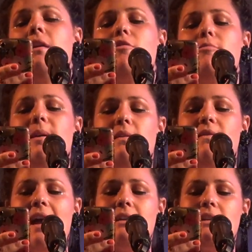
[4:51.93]
or about the
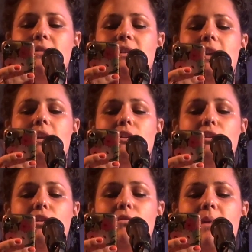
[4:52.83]
fact I was taking
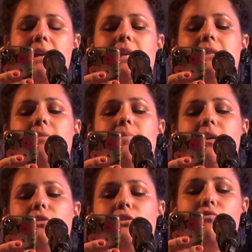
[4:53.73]
2 magnesium
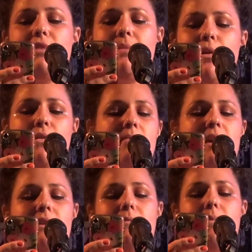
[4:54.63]
pills, 3 potent
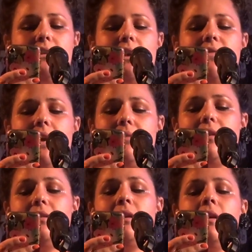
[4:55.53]
multivitamins,